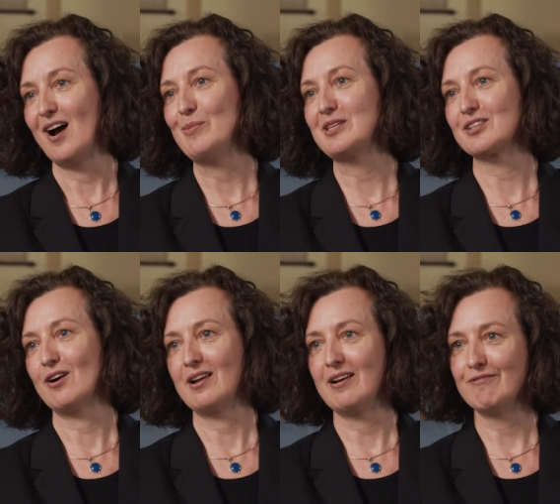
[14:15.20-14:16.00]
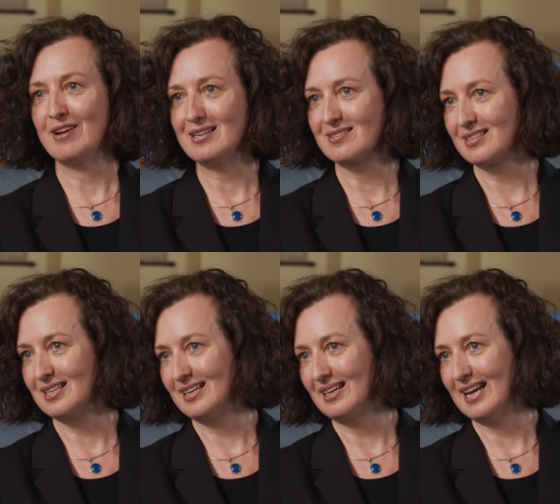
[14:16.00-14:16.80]
and we start
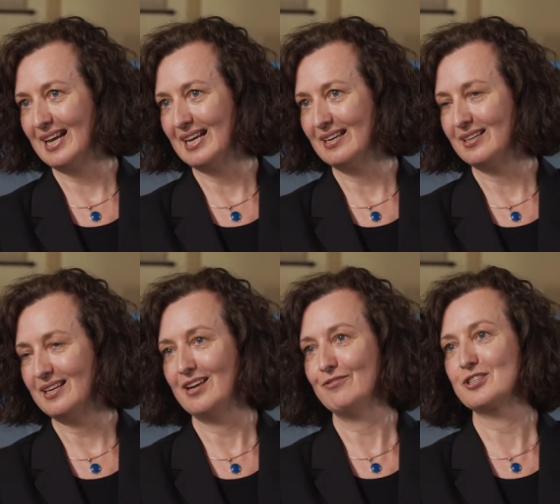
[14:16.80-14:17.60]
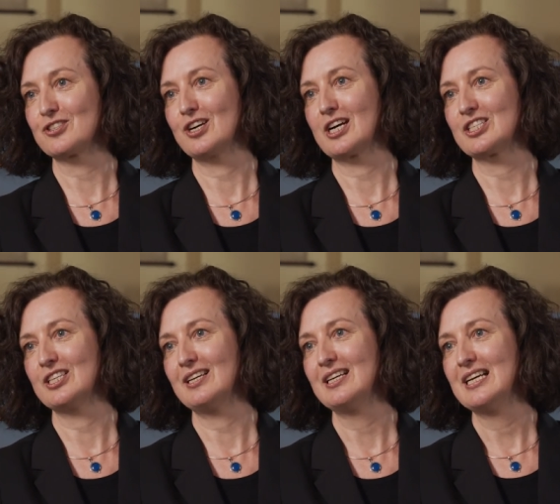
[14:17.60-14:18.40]
investing in the
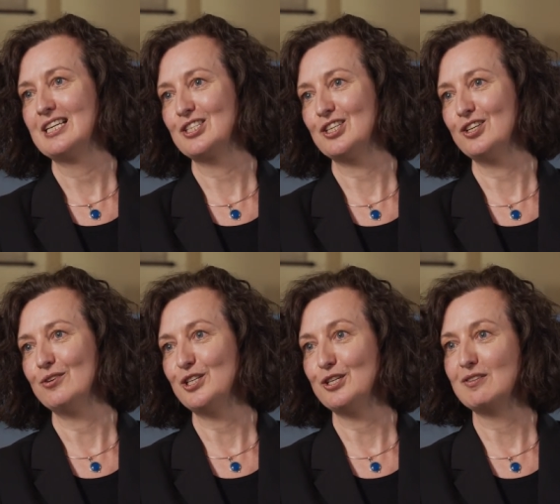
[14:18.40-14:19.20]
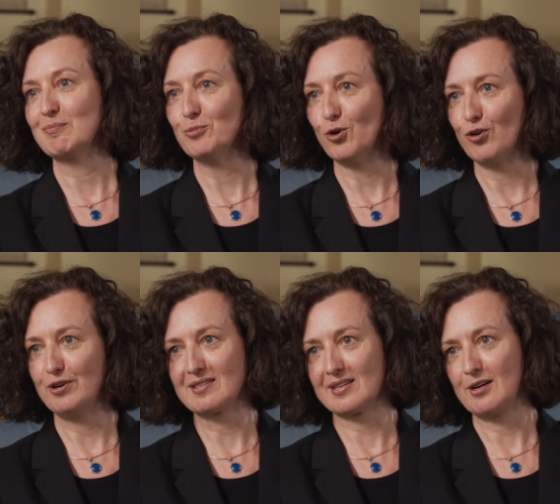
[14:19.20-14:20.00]
infrastructure to use more
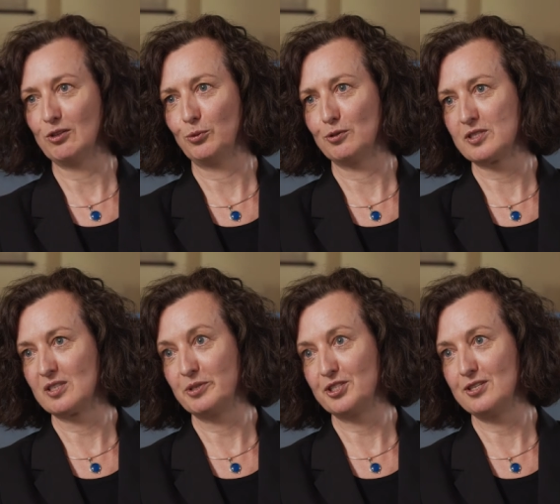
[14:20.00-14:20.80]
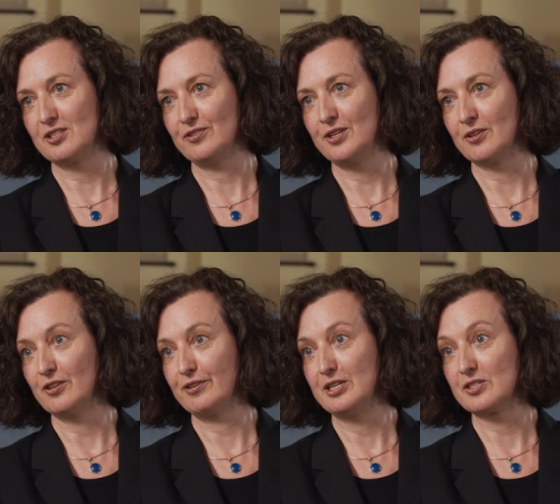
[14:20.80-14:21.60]
recycled water to produce food on
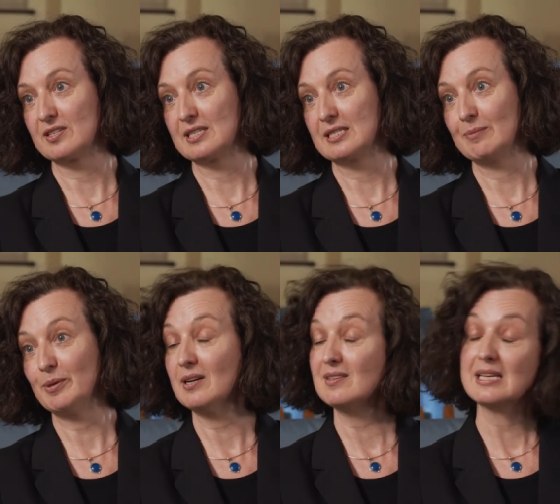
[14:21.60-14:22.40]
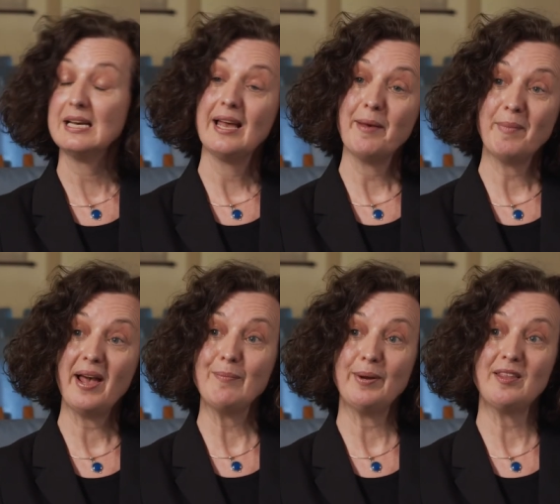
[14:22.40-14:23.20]
the fringe of the city. Because it
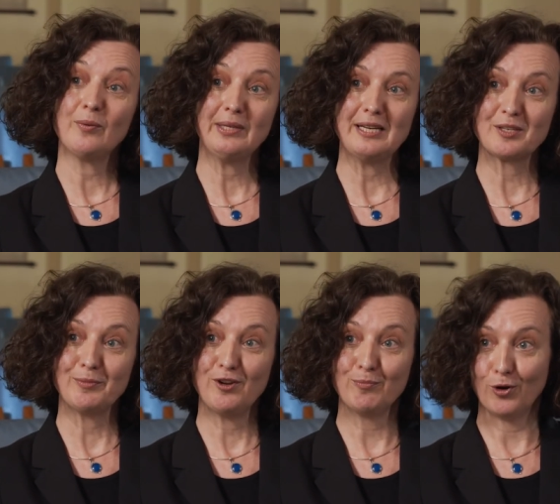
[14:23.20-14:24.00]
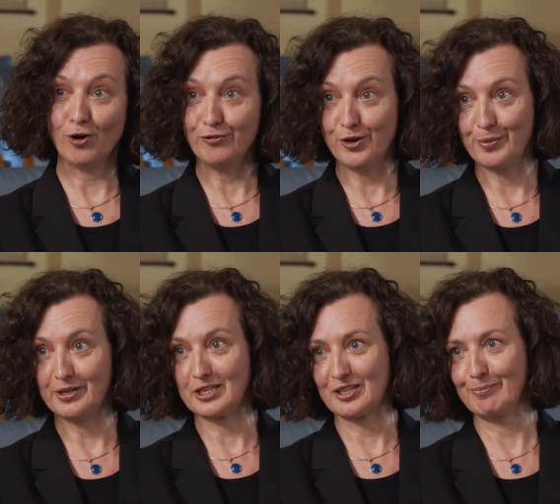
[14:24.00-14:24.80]
may be that we need to move more food
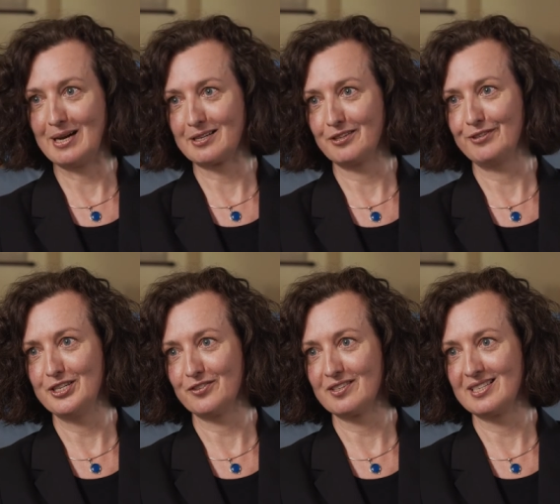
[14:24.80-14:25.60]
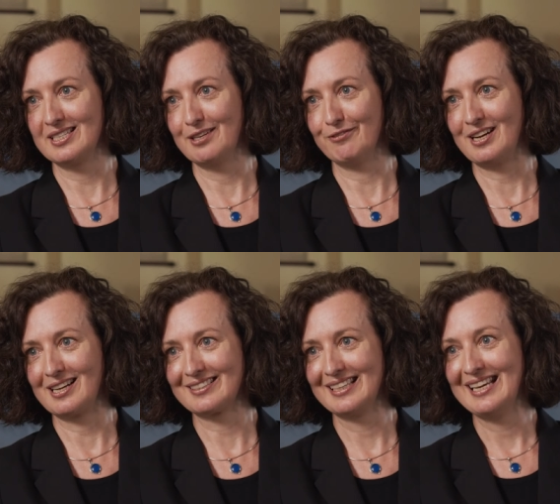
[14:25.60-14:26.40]
production back to the fringe of the city, in fact.